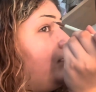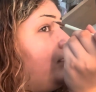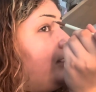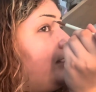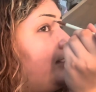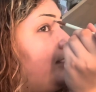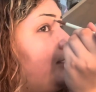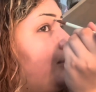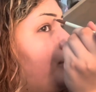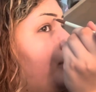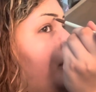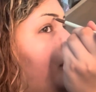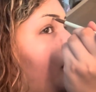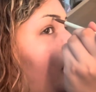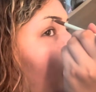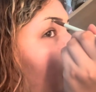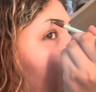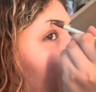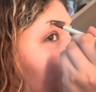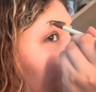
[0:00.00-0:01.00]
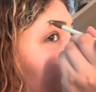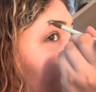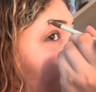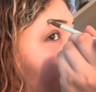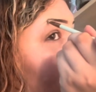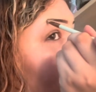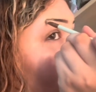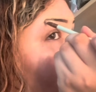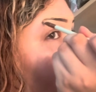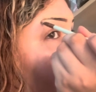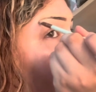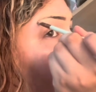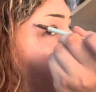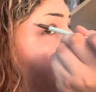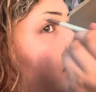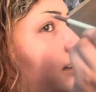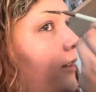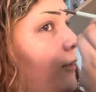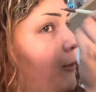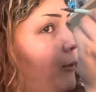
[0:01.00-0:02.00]
is when you obviously
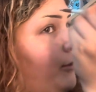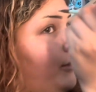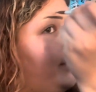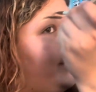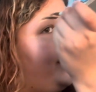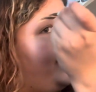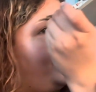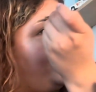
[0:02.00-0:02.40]
really need